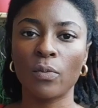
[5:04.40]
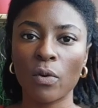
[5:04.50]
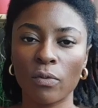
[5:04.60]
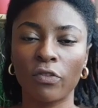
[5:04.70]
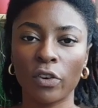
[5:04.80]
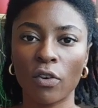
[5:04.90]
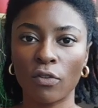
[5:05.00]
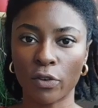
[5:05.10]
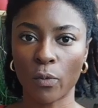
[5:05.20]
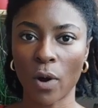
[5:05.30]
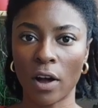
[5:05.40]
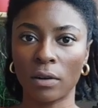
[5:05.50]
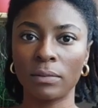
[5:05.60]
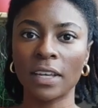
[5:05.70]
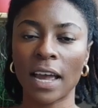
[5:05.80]
won't feel
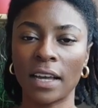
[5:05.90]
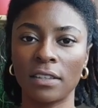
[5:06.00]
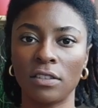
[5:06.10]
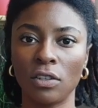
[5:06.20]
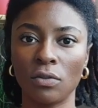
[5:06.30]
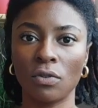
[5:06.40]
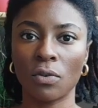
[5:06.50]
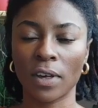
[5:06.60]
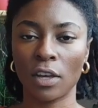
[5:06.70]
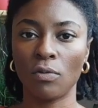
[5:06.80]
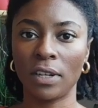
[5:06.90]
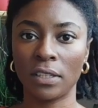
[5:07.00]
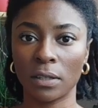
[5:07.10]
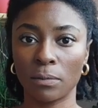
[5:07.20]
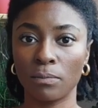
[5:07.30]
overwhelmed, as you know that you need
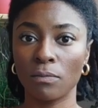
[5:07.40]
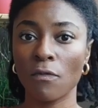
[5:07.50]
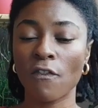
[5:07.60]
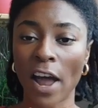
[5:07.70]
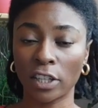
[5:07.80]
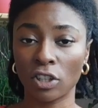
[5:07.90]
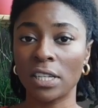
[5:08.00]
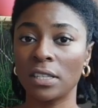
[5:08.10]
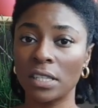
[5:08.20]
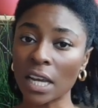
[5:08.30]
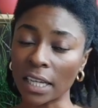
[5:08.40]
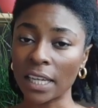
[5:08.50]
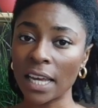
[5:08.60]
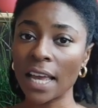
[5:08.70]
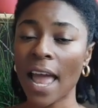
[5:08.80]
to factor in
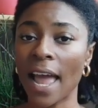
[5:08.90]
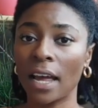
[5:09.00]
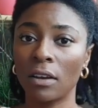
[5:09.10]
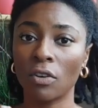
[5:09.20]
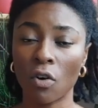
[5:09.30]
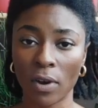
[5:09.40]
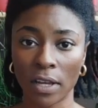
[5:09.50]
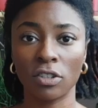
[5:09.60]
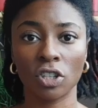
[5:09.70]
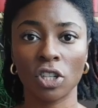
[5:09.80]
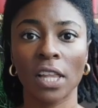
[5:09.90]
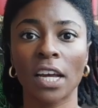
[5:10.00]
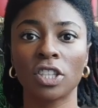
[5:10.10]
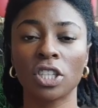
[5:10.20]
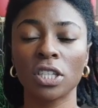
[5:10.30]
studying and going into your
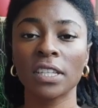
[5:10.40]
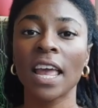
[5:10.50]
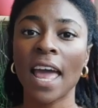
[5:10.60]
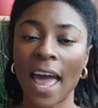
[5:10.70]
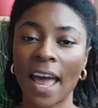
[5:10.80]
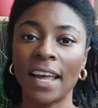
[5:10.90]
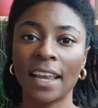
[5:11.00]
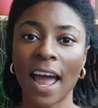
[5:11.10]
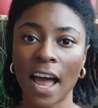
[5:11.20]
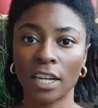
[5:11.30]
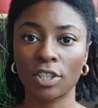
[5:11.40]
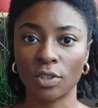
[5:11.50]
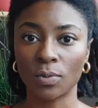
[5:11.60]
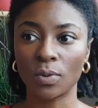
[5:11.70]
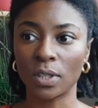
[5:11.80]
lectures and
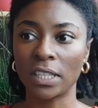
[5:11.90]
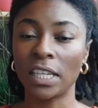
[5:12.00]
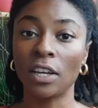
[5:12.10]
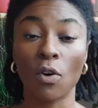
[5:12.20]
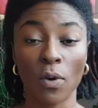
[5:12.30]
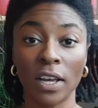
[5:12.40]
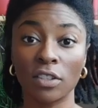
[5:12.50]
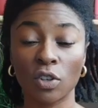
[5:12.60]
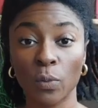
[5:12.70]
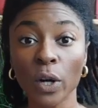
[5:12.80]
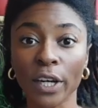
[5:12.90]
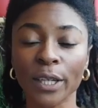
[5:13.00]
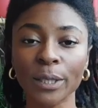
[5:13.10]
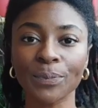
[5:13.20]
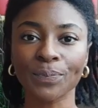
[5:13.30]
actually going into
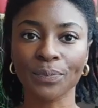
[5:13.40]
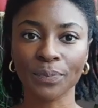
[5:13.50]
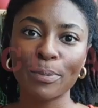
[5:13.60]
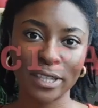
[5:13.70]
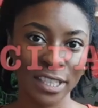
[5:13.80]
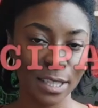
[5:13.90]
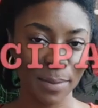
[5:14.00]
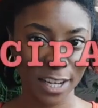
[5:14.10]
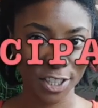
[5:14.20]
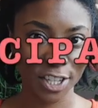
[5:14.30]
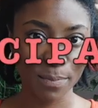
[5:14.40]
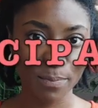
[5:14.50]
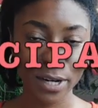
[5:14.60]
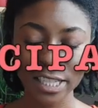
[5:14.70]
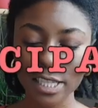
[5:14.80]
work. Participation.
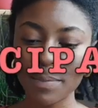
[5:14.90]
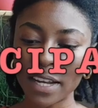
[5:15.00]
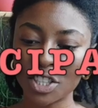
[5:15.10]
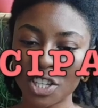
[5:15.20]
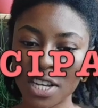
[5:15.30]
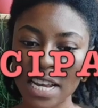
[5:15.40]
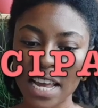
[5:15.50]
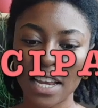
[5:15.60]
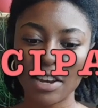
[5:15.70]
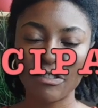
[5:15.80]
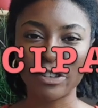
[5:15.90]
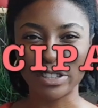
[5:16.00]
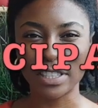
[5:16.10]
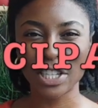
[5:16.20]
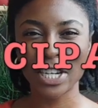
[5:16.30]
Participation in
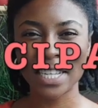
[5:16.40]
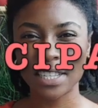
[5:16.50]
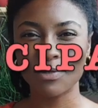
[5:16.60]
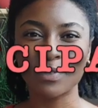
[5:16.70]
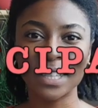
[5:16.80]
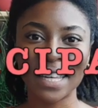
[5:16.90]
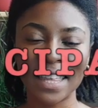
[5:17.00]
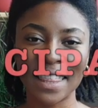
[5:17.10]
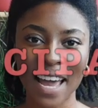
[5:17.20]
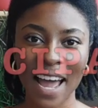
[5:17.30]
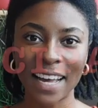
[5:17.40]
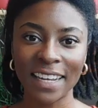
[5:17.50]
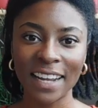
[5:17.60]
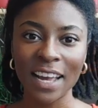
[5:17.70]
first year isn't really that